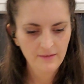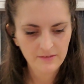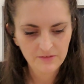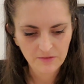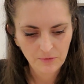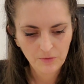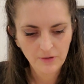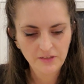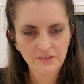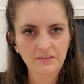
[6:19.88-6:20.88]
This is so cool.
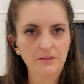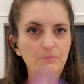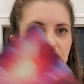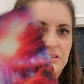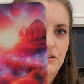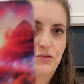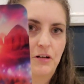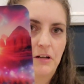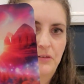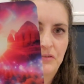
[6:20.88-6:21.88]
I just saw Mystic
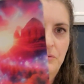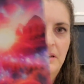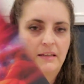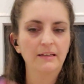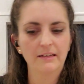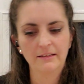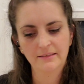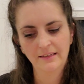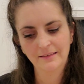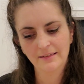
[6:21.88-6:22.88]
Trail. I was reading it and it
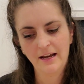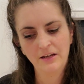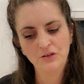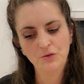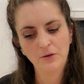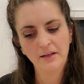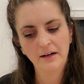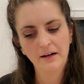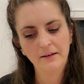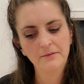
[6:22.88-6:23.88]
says, I enjoy
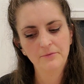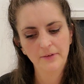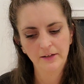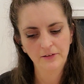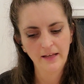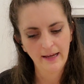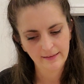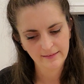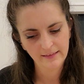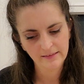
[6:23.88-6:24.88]
unfettered
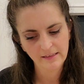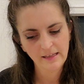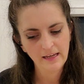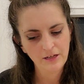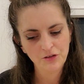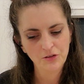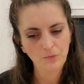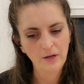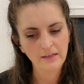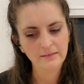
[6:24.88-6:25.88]
access to the ancient
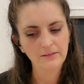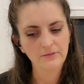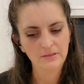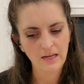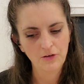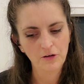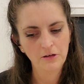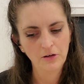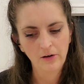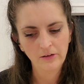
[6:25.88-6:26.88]
ways of sacred
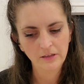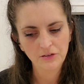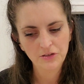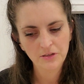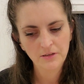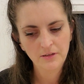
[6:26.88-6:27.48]
knowledge.